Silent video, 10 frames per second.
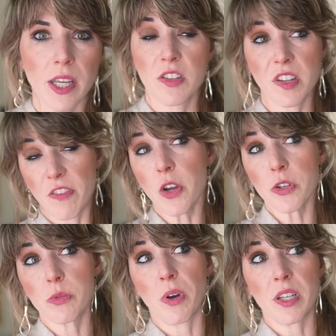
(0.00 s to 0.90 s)
The
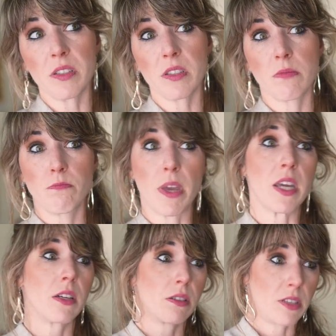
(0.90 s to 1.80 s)
severest ones
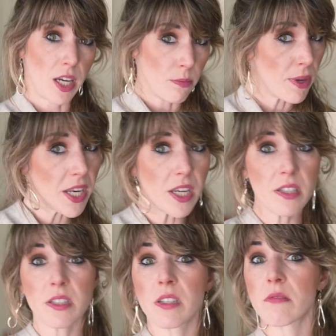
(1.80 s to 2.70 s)
being
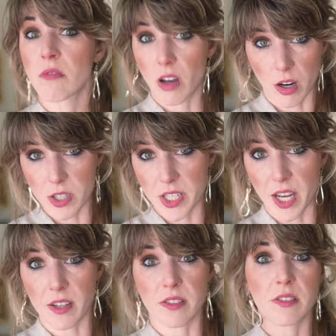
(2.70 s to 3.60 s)
diabetes, heart
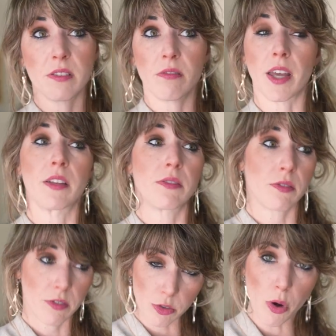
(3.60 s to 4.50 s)
attacks, and
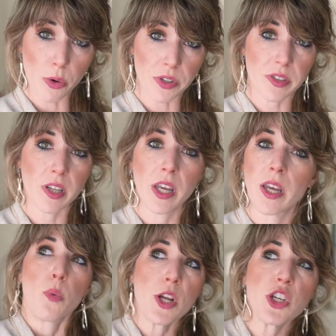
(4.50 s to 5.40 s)
strokes,
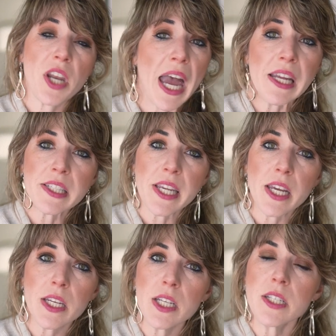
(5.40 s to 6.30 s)
which in
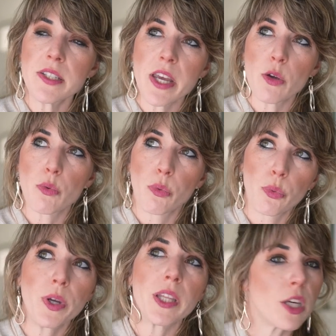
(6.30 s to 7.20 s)
hindsight is a
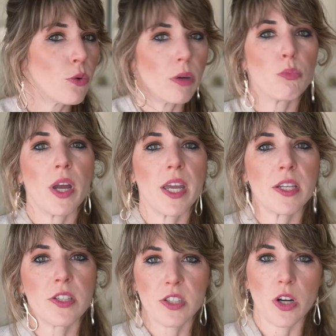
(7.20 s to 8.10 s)
really grim way
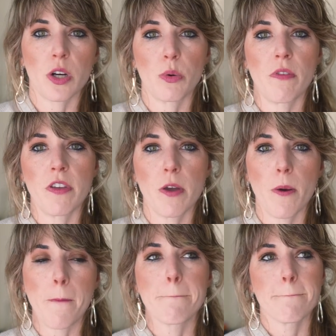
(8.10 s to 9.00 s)
to start a
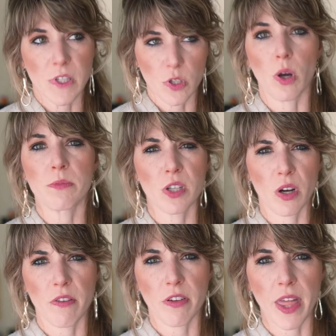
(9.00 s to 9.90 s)
review, and so I'm
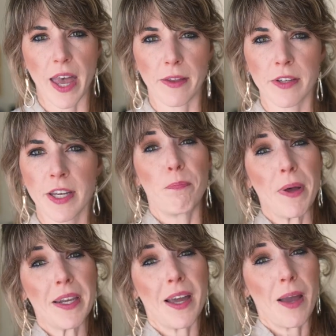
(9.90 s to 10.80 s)
sorry for that.
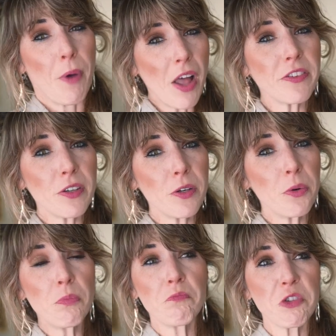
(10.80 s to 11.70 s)
But I'm
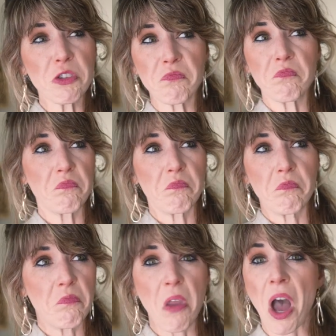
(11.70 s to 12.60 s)
also just
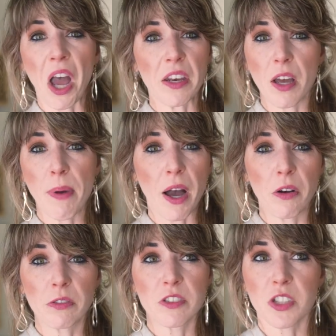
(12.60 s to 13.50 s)
not
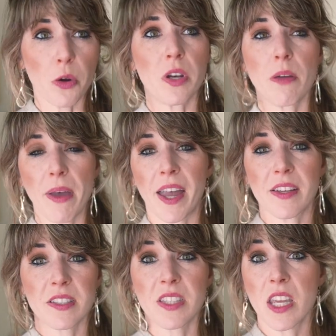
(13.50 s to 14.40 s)
about skirting
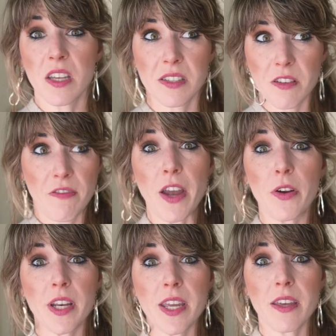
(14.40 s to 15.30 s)
past the
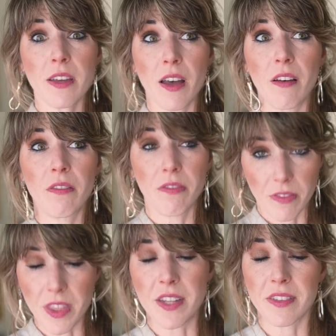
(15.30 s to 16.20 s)
severity of
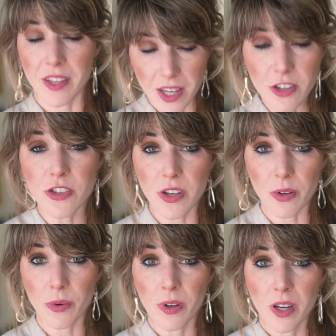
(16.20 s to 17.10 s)
this issue.